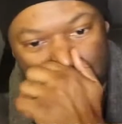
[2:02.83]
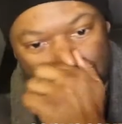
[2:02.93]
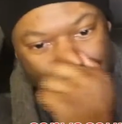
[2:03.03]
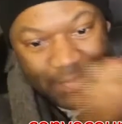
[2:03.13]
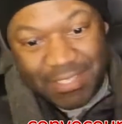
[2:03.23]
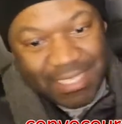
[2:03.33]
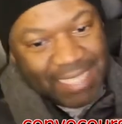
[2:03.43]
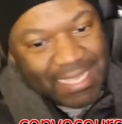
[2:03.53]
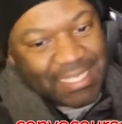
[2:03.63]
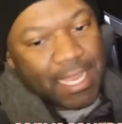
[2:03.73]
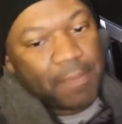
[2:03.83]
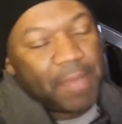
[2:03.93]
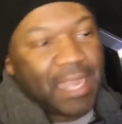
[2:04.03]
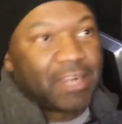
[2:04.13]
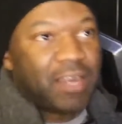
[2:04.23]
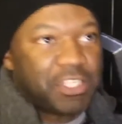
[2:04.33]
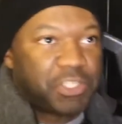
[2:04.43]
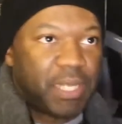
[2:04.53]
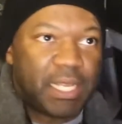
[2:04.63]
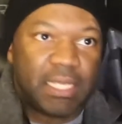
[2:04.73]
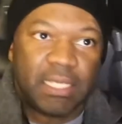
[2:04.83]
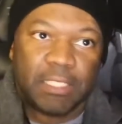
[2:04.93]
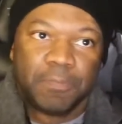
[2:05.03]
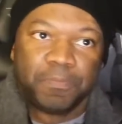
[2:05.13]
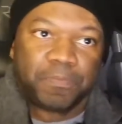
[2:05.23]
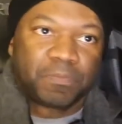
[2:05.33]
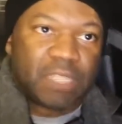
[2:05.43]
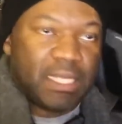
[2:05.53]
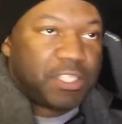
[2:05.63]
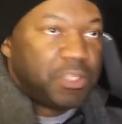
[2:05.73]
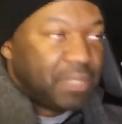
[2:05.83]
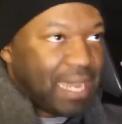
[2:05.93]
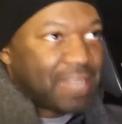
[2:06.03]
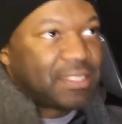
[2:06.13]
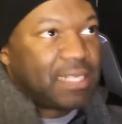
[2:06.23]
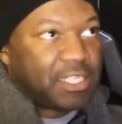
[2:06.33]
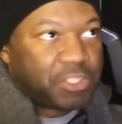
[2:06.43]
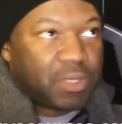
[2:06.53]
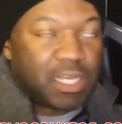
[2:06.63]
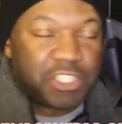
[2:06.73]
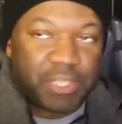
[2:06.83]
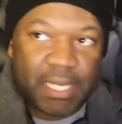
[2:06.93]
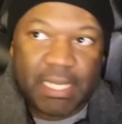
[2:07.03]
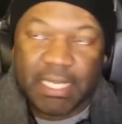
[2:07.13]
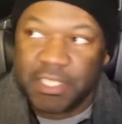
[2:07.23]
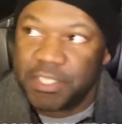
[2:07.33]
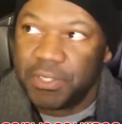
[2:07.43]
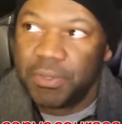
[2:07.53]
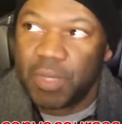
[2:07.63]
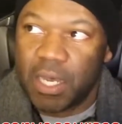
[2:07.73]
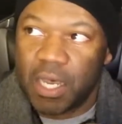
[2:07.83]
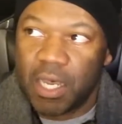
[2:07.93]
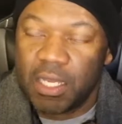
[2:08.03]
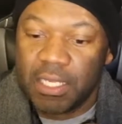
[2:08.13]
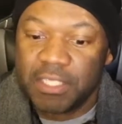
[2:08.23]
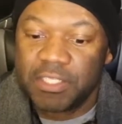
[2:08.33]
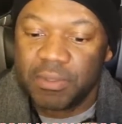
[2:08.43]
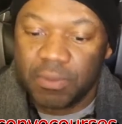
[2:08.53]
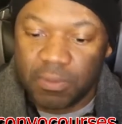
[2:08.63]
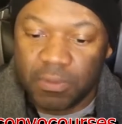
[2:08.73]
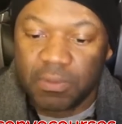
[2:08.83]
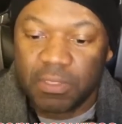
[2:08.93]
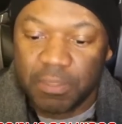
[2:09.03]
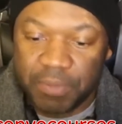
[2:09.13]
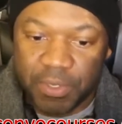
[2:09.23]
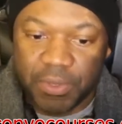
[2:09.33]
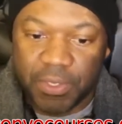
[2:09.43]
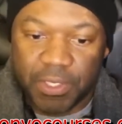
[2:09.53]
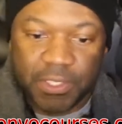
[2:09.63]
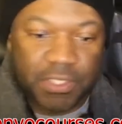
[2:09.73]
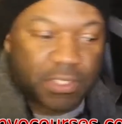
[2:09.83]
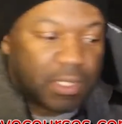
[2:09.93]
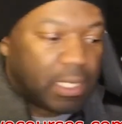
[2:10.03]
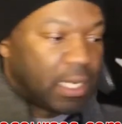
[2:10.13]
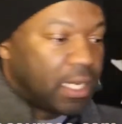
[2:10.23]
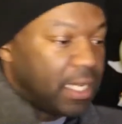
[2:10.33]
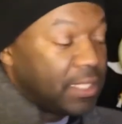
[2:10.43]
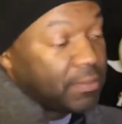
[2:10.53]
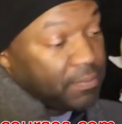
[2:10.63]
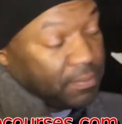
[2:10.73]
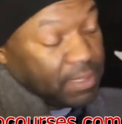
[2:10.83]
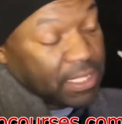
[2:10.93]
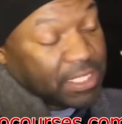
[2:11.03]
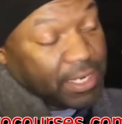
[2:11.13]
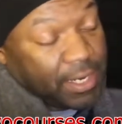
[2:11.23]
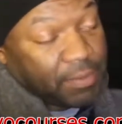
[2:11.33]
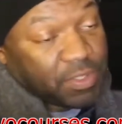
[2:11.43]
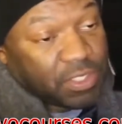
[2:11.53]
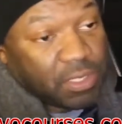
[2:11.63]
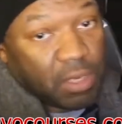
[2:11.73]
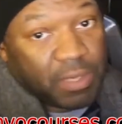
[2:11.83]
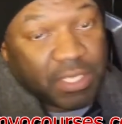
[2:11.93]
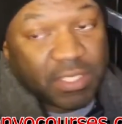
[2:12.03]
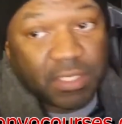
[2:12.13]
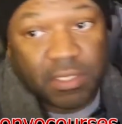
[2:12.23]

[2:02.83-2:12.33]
that was at that time. I cross-trained in 2000. I cross-trained into computers in the military, and it was known as